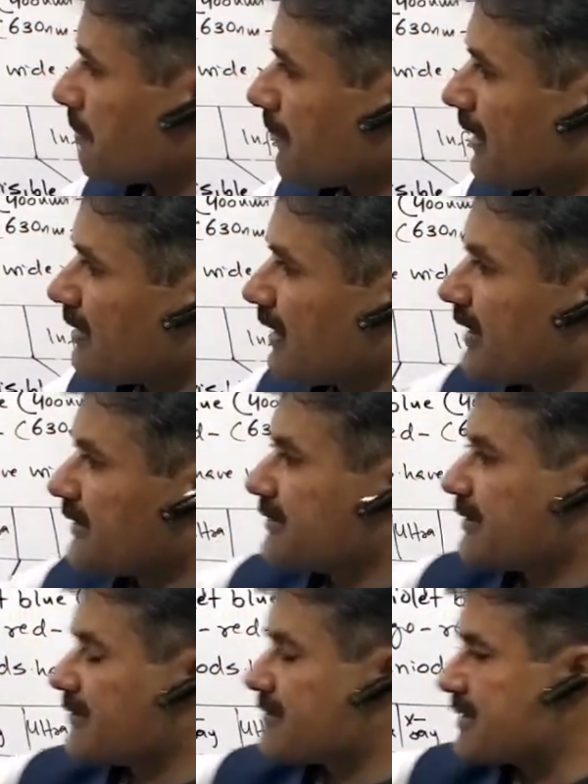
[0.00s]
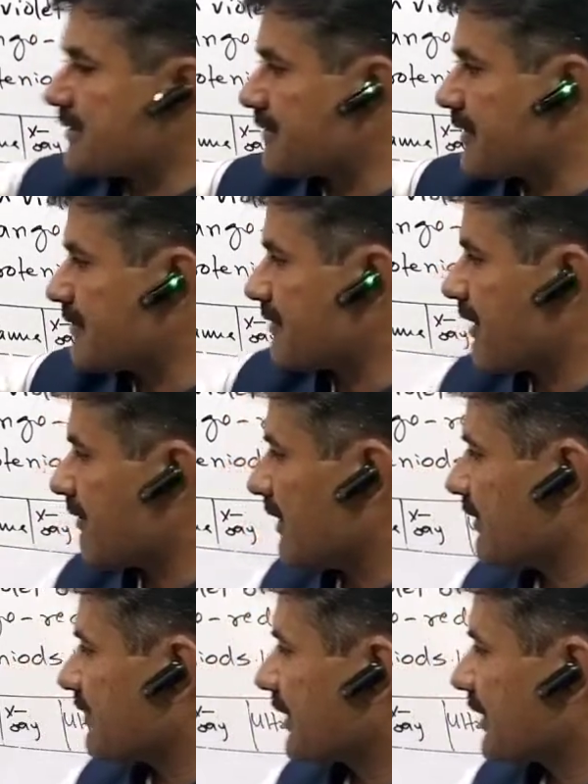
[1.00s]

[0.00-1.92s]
light of different wavelengths,